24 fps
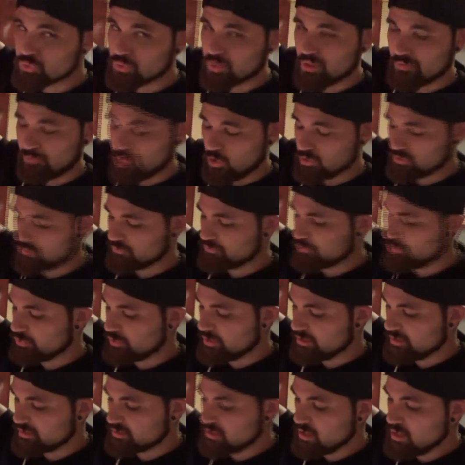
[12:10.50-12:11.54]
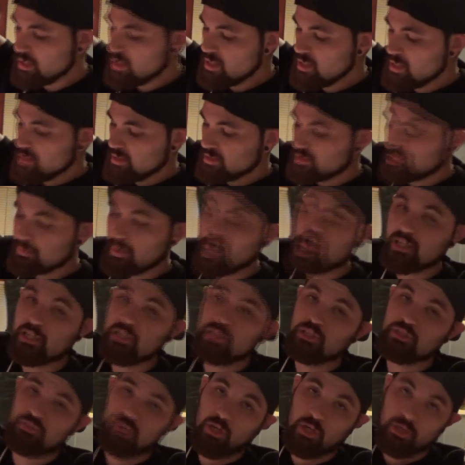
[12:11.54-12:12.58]
what a frozen food is. Spike here
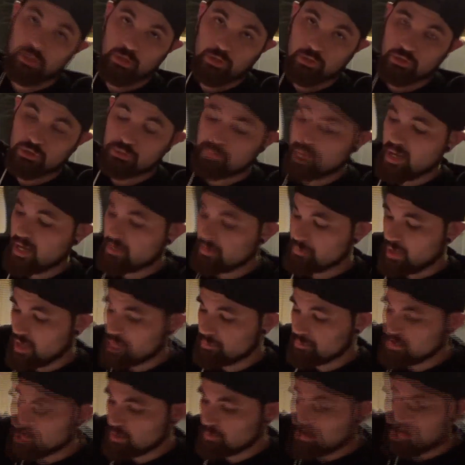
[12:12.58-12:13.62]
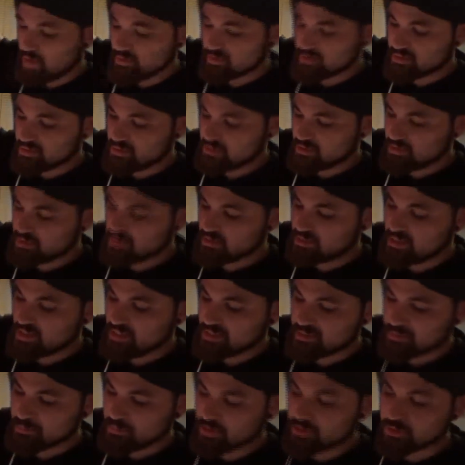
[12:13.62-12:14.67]
is very new. Spike might be about
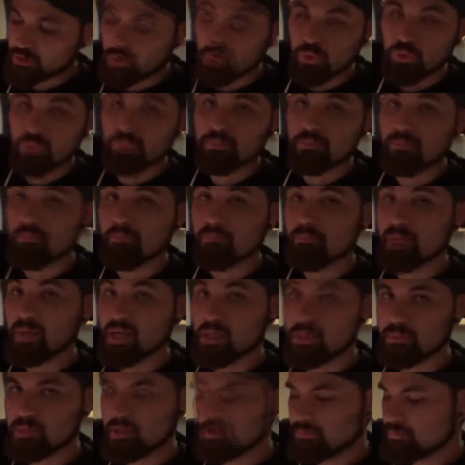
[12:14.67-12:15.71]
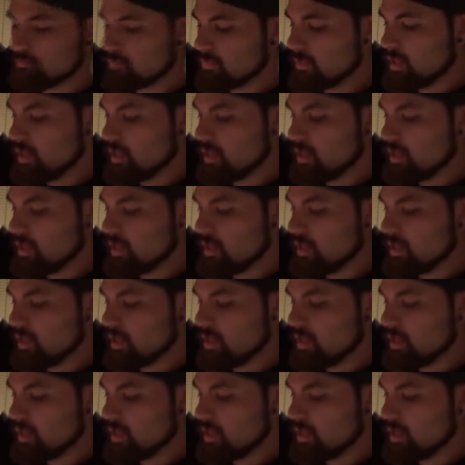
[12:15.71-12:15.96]
6 months old, maybe.